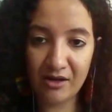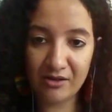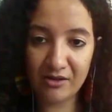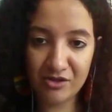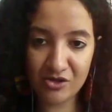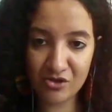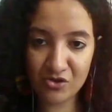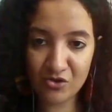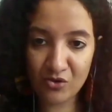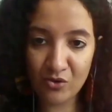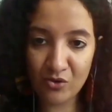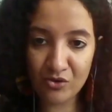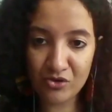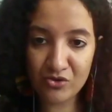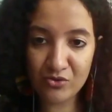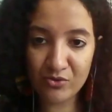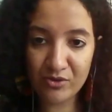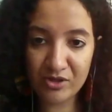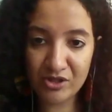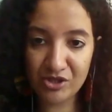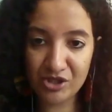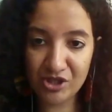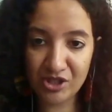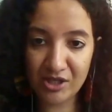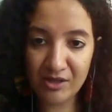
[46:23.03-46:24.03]
discourse
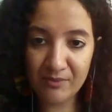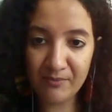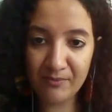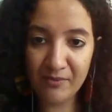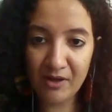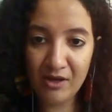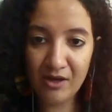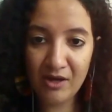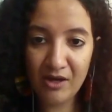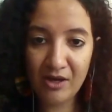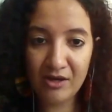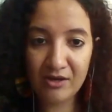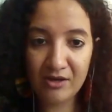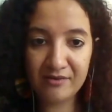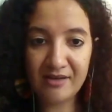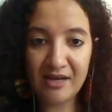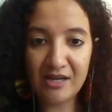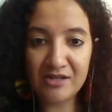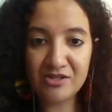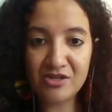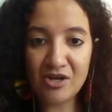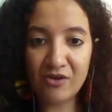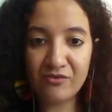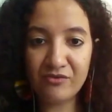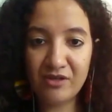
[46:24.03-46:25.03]
regime,
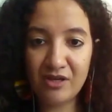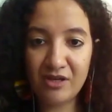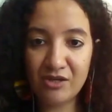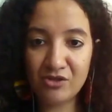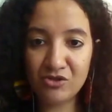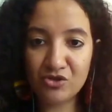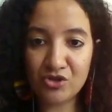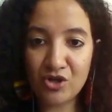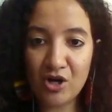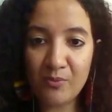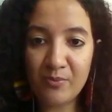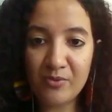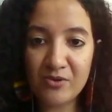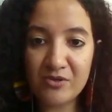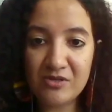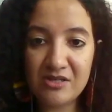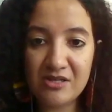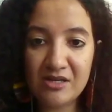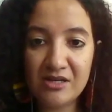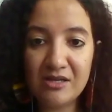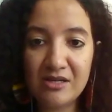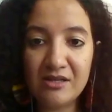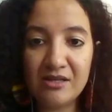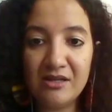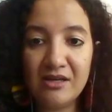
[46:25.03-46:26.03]
that of the
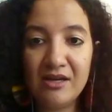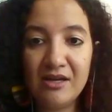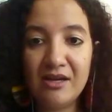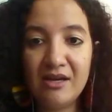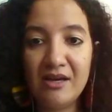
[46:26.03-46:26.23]
Anthropocene,